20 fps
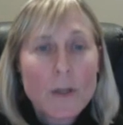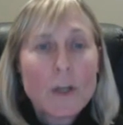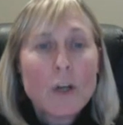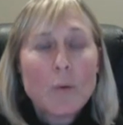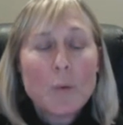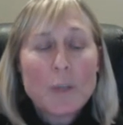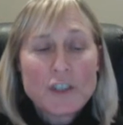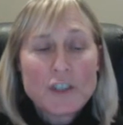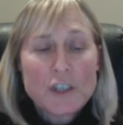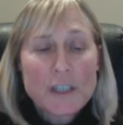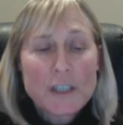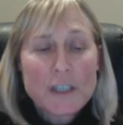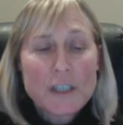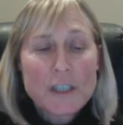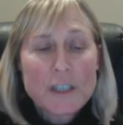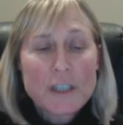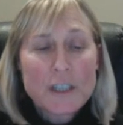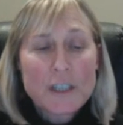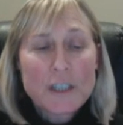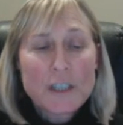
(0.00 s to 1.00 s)
which
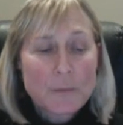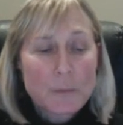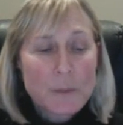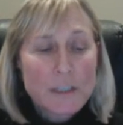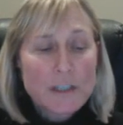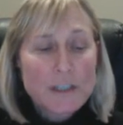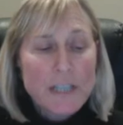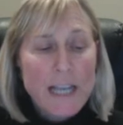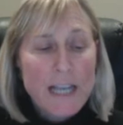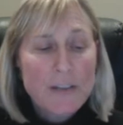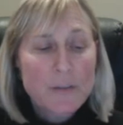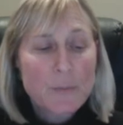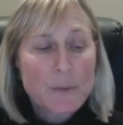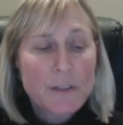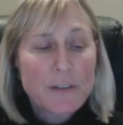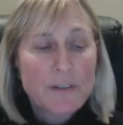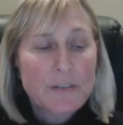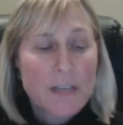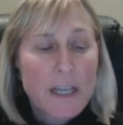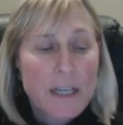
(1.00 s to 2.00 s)
as we
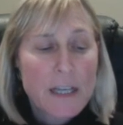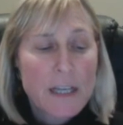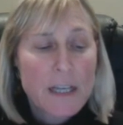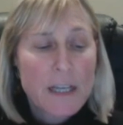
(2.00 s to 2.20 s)
said,